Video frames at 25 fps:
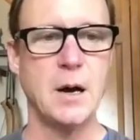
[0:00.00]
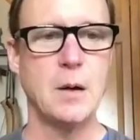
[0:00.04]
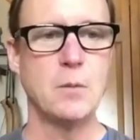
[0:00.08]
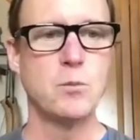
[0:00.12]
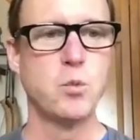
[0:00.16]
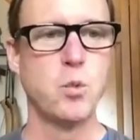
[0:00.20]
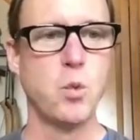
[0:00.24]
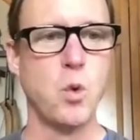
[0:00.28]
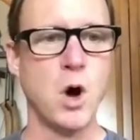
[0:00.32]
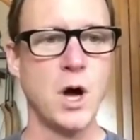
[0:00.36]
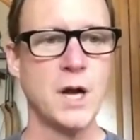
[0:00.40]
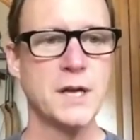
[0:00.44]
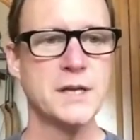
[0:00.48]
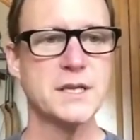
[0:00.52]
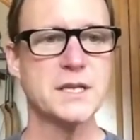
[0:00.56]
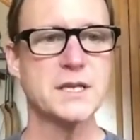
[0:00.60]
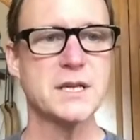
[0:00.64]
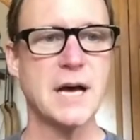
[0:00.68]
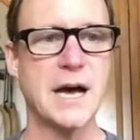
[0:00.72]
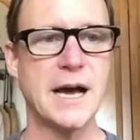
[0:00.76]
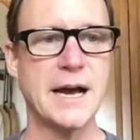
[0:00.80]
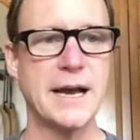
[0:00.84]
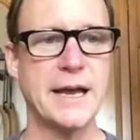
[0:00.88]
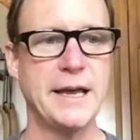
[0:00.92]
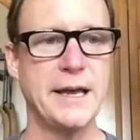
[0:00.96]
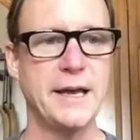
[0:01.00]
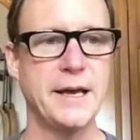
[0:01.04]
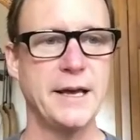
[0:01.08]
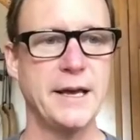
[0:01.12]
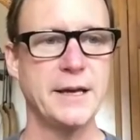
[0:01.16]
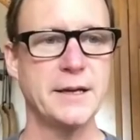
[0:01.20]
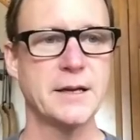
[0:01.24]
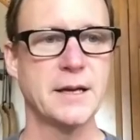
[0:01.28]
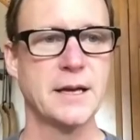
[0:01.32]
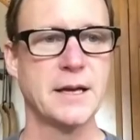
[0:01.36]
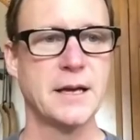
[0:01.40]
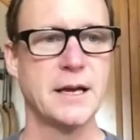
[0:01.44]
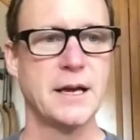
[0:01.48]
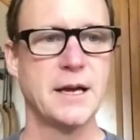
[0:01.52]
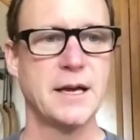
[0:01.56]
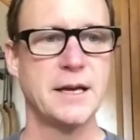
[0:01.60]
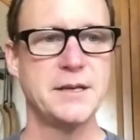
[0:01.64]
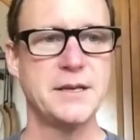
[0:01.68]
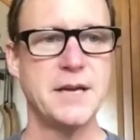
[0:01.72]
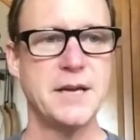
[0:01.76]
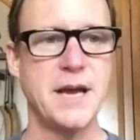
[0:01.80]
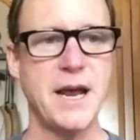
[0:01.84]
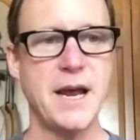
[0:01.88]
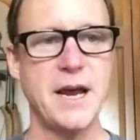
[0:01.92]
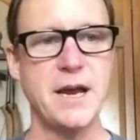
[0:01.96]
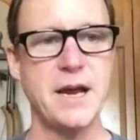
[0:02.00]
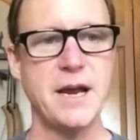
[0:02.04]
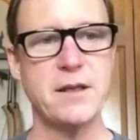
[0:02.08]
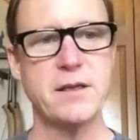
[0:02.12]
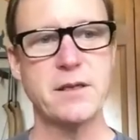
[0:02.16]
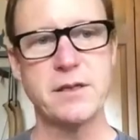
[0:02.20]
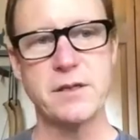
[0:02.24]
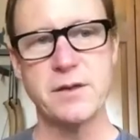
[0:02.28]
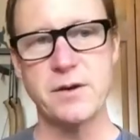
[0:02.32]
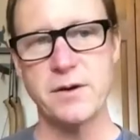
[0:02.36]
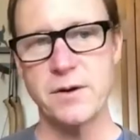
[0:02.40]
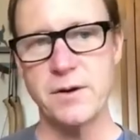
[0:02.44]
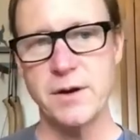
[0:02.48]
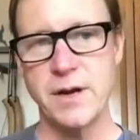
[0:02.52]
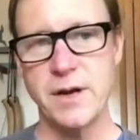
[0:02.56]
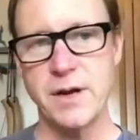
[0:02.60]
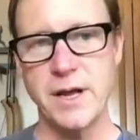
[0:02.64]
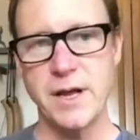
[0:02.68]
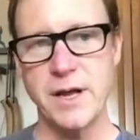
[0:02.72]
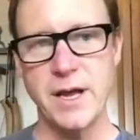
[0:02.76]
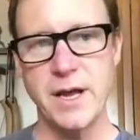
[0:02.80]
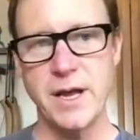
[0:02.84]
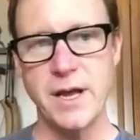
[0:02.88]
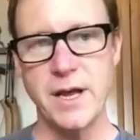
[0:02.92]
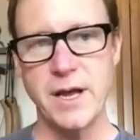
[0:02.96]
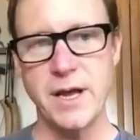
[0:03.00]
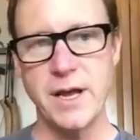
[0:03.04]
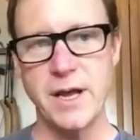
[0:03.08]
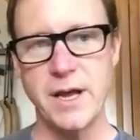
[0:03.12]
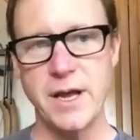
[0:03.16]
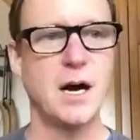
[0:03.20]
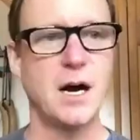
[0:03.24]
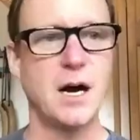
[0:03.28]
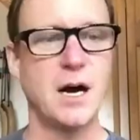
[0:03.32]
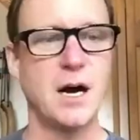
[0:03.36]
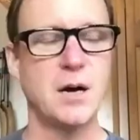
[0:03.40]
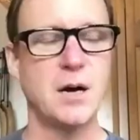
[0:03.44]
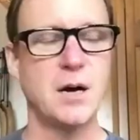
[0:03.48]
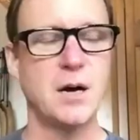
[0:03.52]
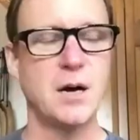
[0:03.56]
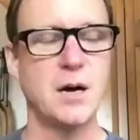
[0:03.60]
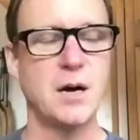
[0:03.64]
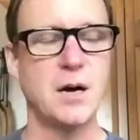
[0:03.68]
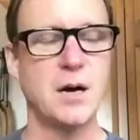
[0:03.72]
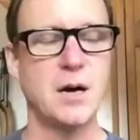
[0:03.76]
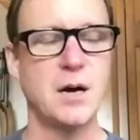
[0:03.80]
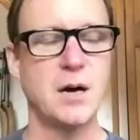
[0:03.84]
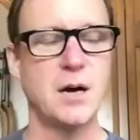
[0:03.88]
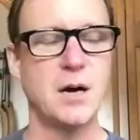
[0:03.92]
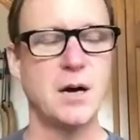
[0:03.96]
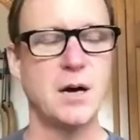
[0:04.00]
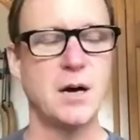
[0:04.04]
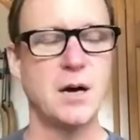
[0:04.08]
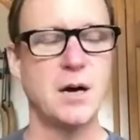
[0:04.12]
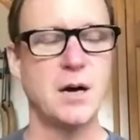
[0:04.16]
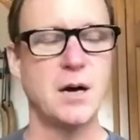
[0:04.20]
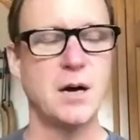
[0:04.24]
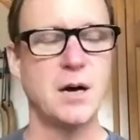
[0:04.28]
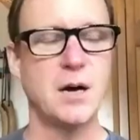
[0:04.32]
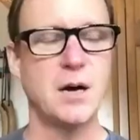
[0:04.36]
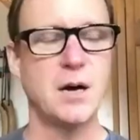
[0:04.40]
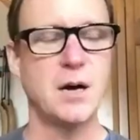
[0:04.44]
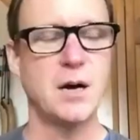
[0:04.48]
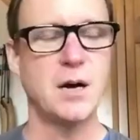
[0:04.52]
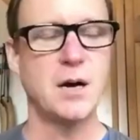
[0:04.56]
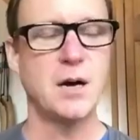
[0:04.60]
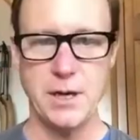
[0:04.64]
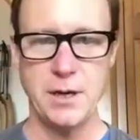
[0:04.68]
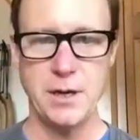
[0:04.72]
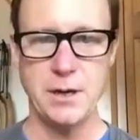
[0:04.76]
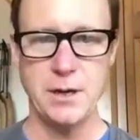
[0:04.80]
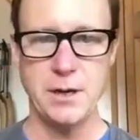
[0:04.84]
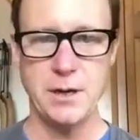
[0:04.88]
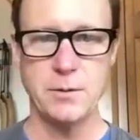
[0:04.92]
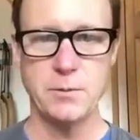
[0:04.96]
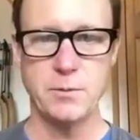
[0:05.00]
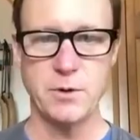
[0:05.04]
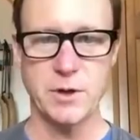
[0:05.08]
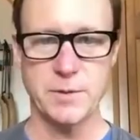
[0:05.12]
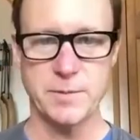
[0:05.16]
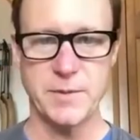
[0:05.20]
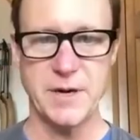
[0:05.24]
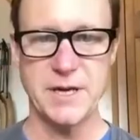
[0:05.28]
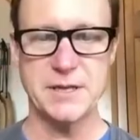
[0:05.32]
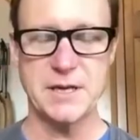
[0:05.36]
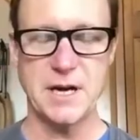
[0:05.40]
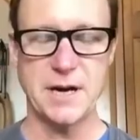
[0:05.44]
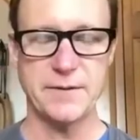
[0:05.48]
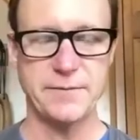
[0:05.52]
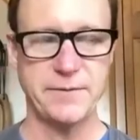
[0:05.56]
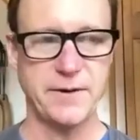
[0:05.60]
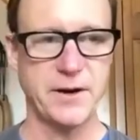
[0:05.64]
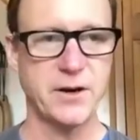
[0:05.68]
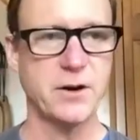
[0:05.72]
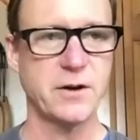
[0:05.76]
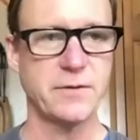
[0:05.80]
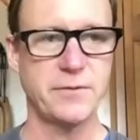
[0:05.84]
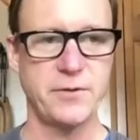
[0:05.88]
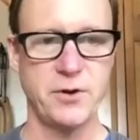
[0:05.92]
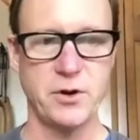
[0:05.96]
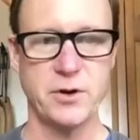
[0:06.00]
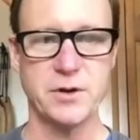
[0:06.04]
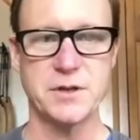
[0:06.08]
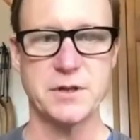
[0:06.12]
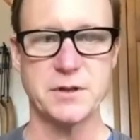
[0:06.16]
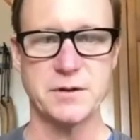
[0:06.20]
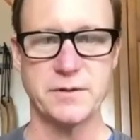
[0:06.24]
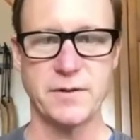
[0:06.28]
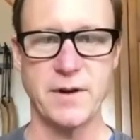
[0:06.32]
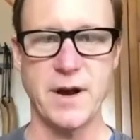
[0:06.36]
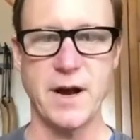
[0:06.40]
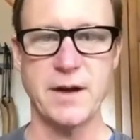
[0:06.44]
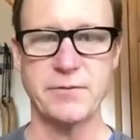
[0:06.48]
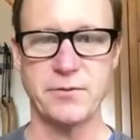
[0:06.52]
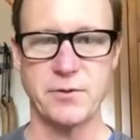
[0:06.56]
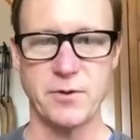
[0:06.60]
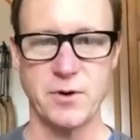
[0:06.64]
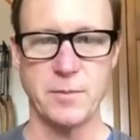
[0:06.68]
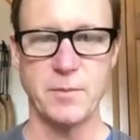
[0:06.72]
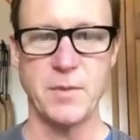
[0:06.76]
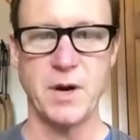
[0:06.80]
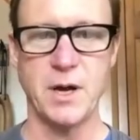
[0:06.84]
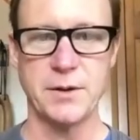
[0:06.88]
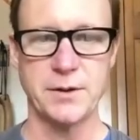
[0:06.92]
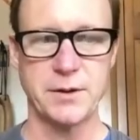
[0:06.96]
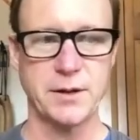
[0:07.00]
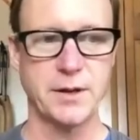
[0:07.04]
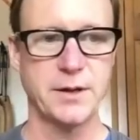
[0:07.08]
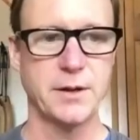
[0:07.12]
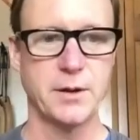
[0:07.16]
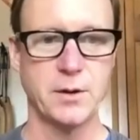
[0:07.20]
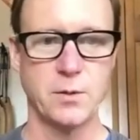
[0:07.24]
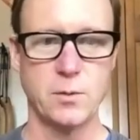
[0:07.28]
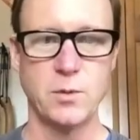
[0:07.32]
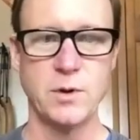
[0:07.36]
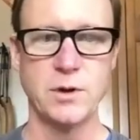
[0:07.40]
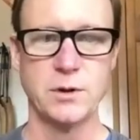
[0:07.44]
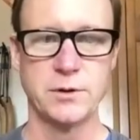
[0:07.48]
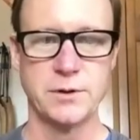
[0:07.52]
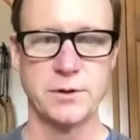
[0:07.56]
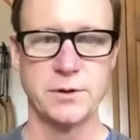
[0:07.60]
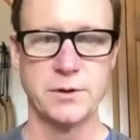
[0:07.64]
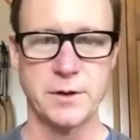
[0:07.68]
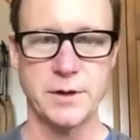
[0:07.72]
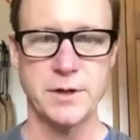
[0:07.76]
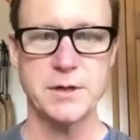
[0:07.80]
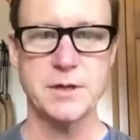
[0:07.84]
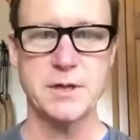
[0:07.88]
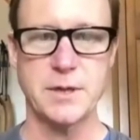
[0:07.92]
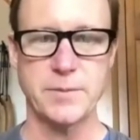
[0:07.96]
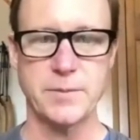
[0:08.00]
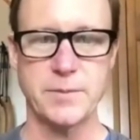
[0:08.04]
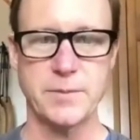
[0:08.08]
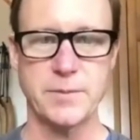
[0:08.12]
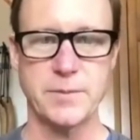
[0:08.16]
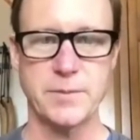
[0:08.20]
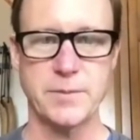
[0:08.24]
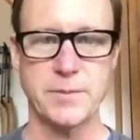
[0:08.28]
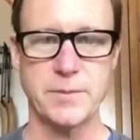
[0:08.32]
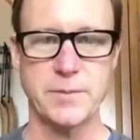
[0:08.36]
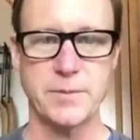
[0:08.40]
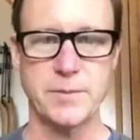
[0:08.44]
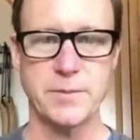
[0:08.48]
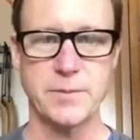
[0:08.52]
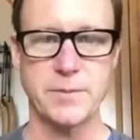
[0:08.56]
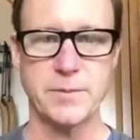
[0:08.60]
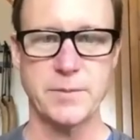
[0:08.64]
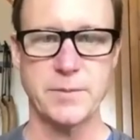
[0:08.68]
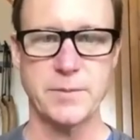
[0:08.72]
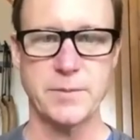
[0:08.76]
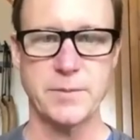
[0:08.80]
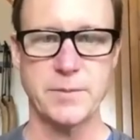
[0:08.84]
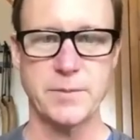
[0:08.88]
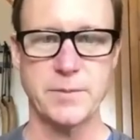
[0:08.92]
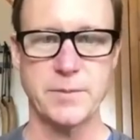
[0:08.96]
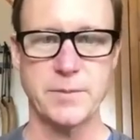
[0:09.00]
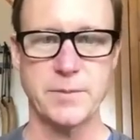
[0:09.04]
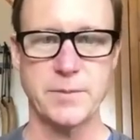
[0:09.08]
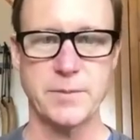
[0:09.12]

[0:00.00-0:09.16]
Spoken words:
Once I hit day 30, I was pretty happy with myself. I figure if you can survive for a month in the wilderness, I mean, you're doing pretty good.